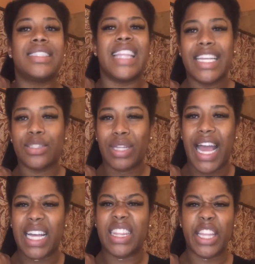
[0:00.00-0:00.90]
things with
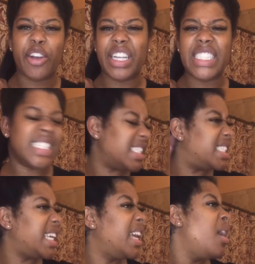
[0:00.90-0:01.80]
like a thicker
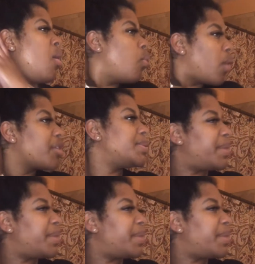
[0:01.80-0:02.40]
consistency works